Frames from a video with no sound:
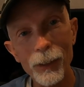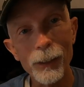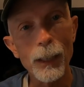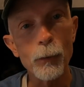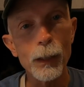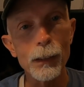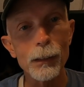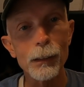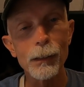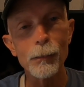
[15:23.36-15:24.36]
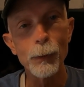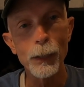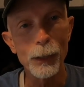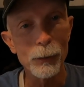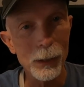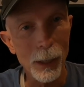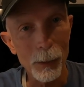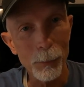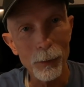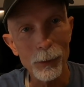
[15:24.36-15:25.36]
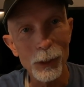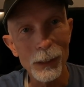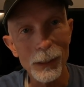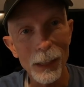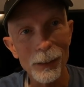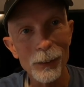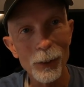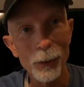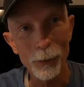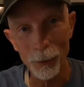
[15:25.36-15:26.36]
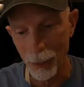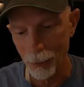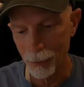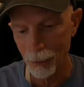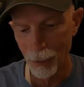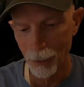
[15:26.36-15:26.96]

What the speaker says: figure out what Melanie was talking about when she said 2 threads.